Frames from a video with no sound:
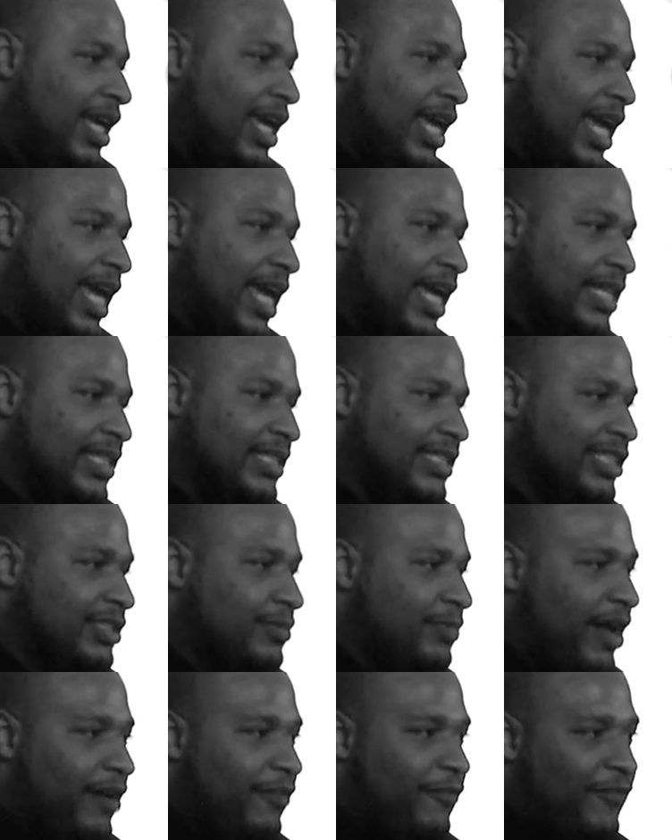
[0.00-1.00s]
And
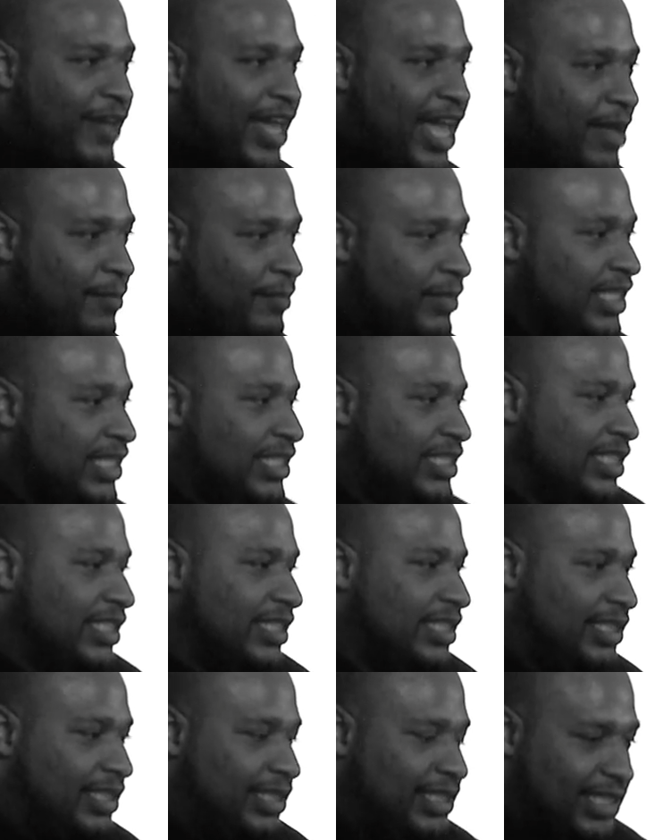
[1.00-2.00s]
just my family
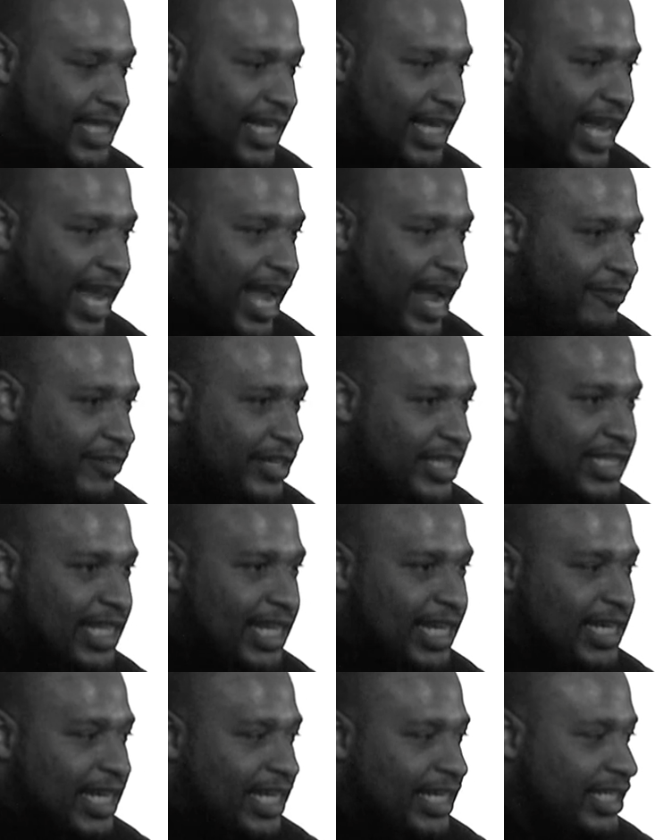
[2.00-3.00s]
just did
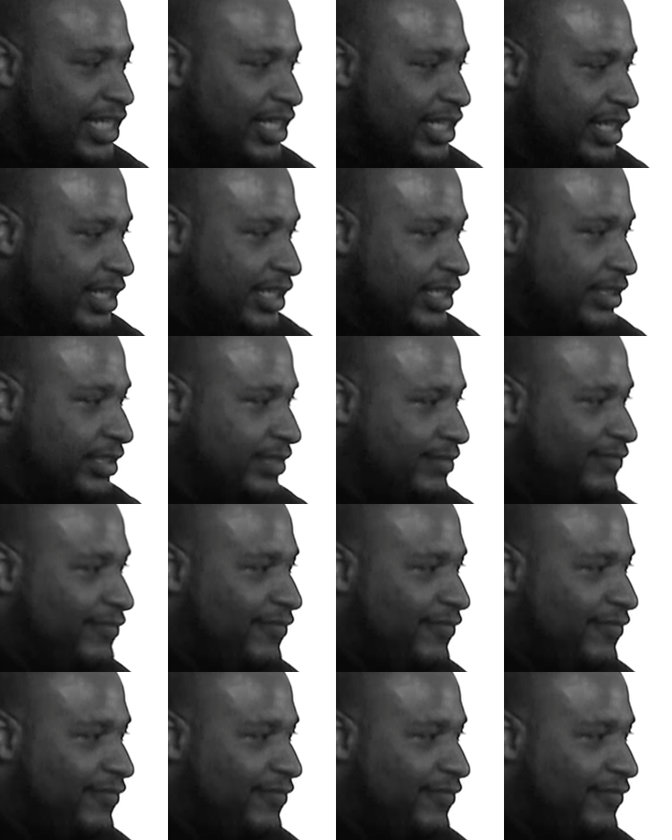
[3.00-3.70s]
everything they could,